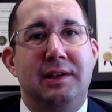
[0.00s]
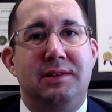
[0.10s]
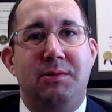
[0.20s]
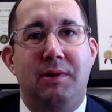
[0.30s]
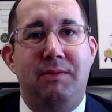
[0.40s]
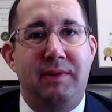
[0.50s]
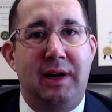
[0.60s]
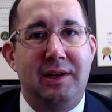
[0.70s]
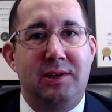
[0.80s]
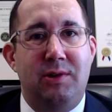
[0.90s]
to a
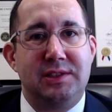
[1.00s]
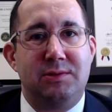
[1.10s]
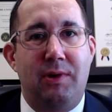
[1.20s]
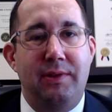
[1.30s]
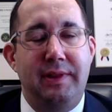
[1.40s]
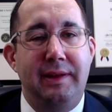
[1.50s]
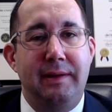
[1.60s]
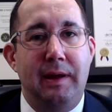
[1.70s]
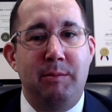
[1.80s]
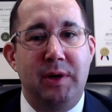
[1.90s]
very trustworthy
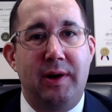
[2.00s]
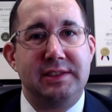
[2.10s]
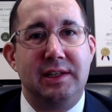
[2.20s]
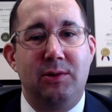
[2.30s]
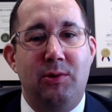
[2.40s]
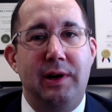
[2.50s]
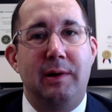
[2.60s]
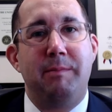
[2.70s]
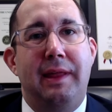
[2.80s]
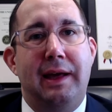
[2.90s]
immigration
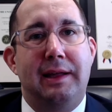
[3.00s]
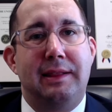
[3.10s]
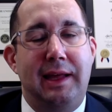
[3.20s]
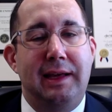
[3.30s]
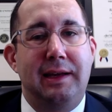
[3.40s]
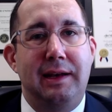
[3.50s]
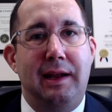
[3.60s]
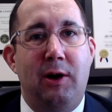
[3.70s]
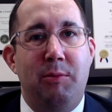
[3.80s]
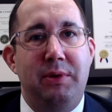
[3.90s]
lawyer, that they can
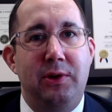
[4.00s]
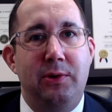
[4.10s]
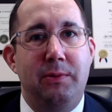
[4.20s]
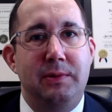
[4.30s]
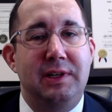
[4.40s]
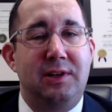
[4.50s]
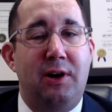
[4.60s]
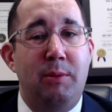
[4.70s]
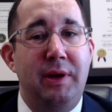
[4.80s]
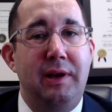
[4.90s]
help you
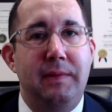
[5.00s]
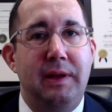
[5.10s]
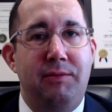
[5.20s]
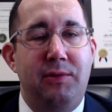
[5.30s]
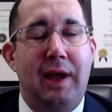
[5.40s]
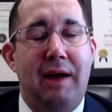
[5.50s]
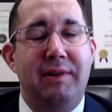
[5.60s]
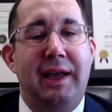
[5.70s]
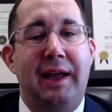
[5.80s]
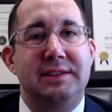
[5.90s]
determine if you have
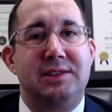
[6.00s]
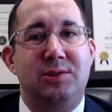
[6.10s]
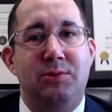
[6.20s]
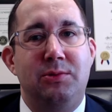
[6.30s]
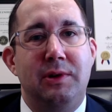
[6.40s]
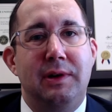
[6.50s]
a case to